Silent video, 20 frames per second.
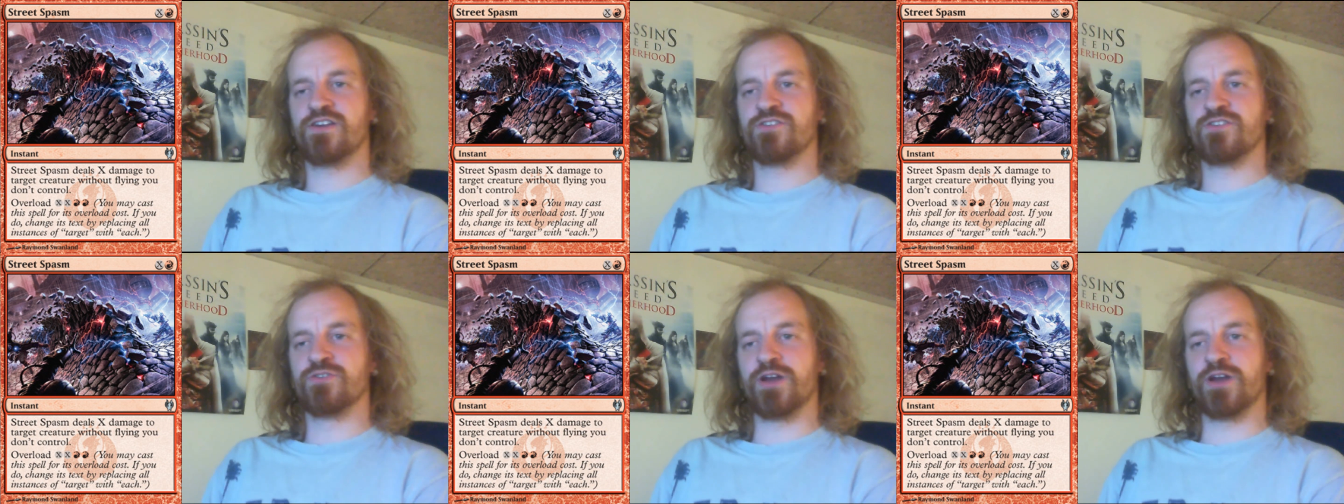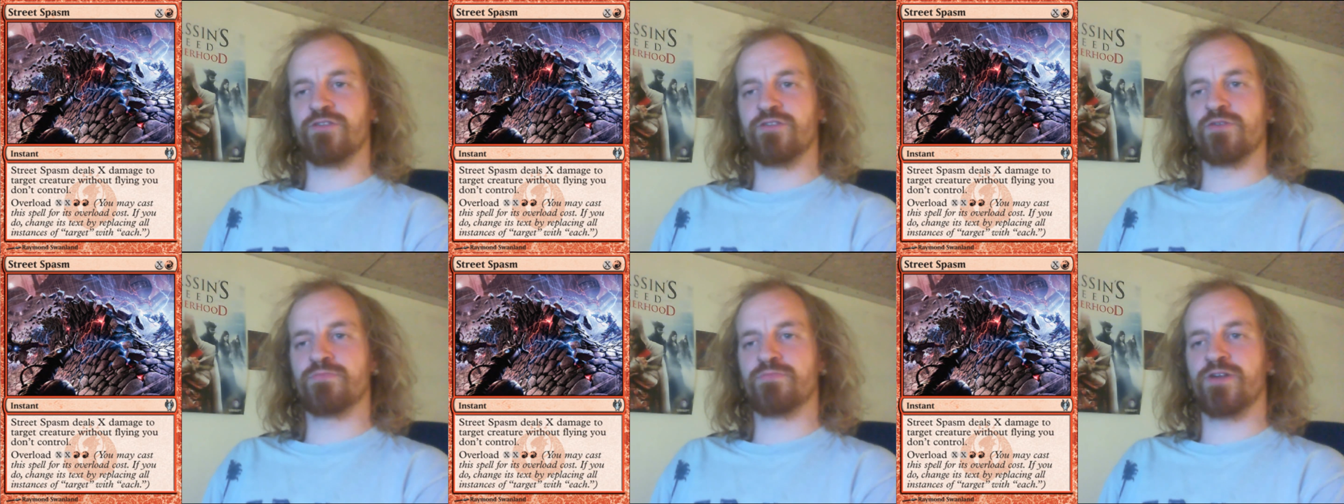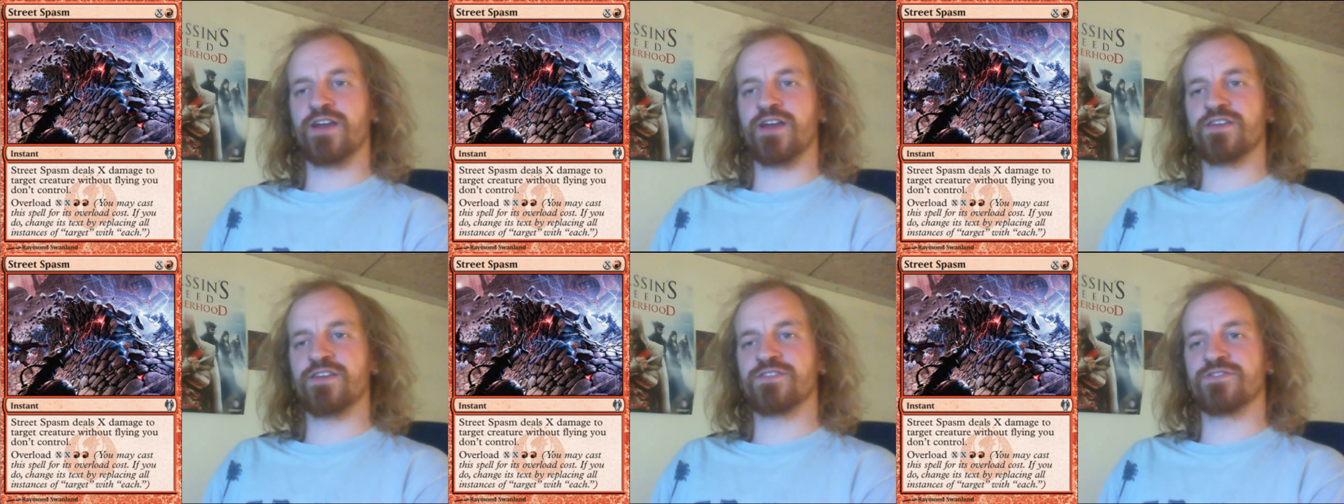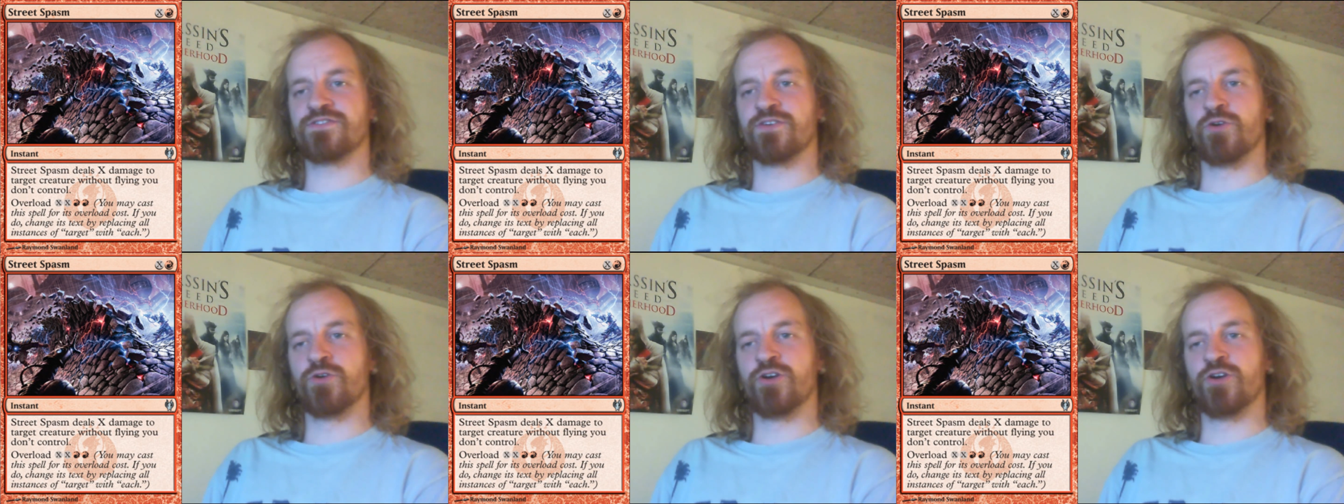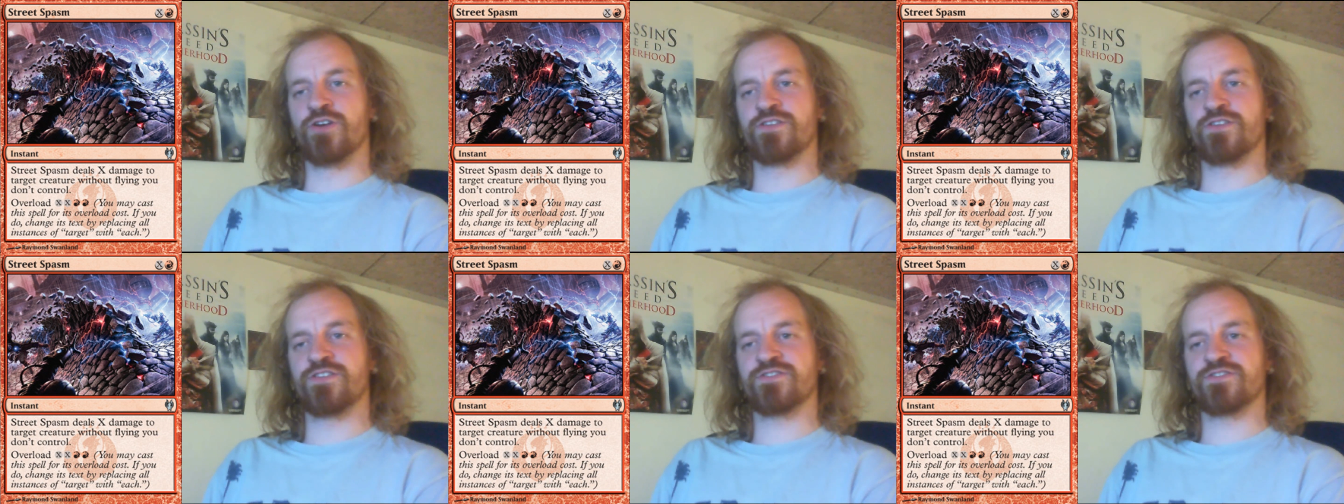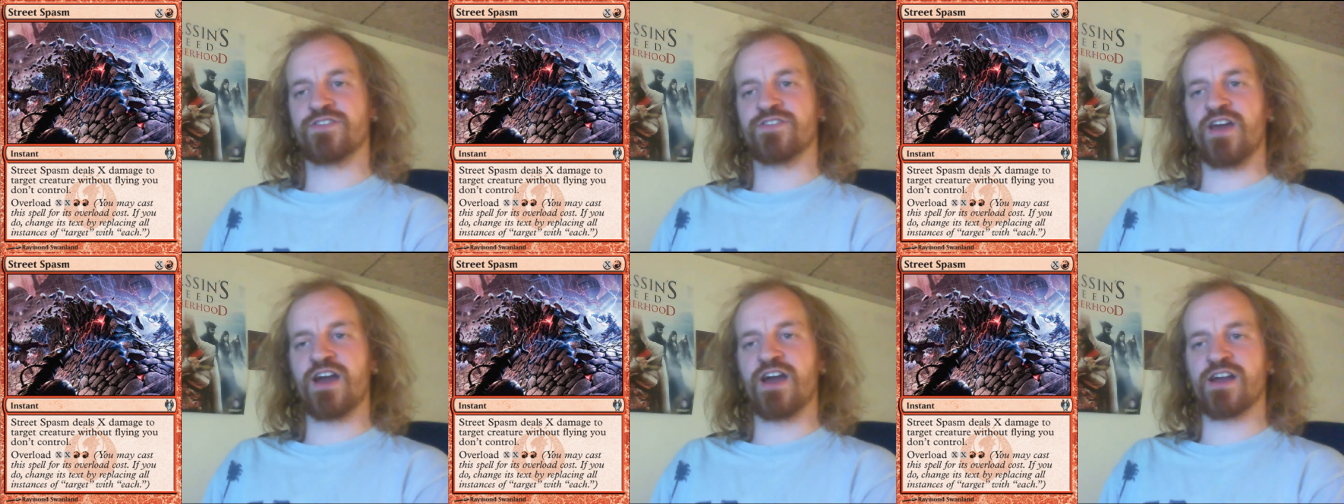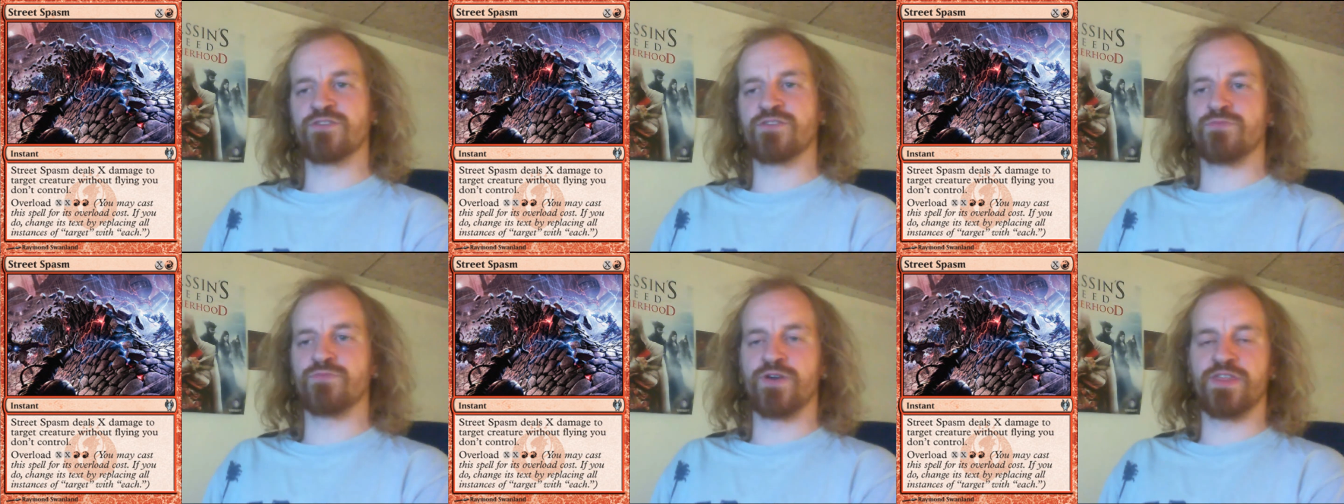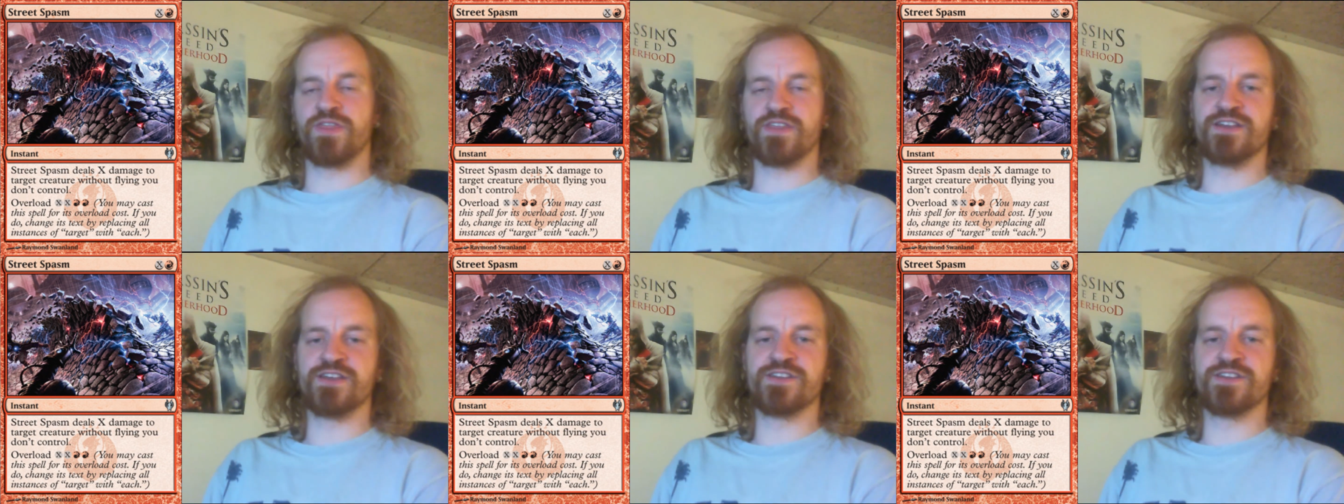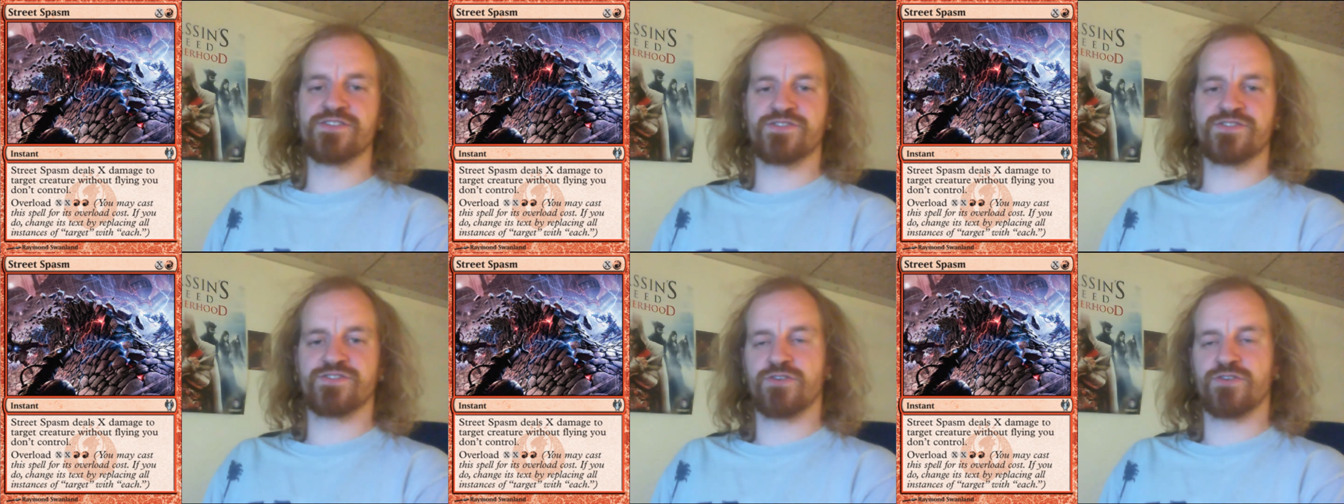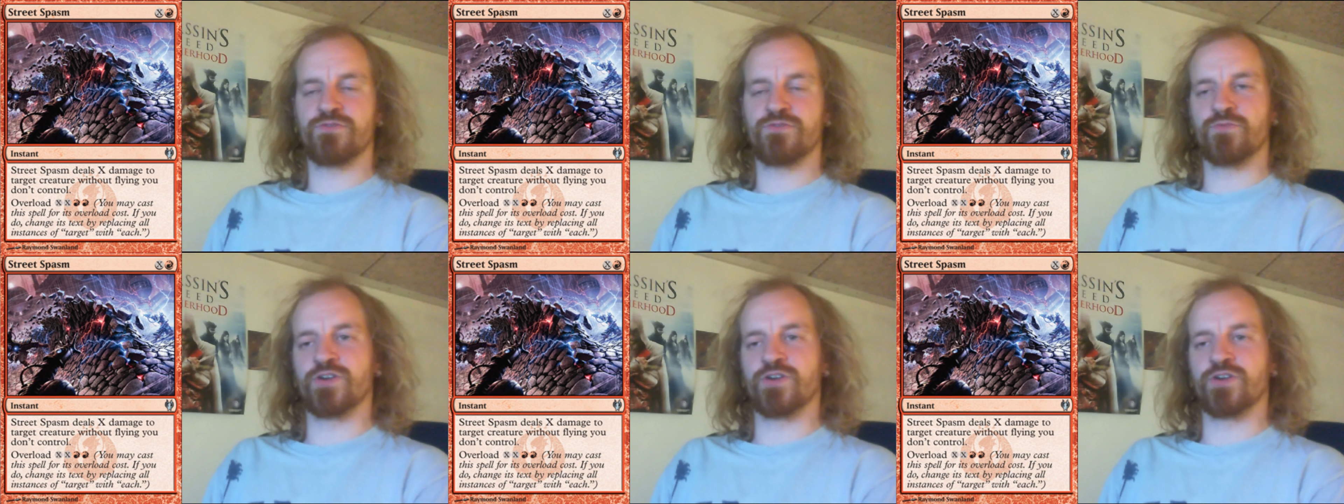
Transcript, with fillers: you may replace the word target with each,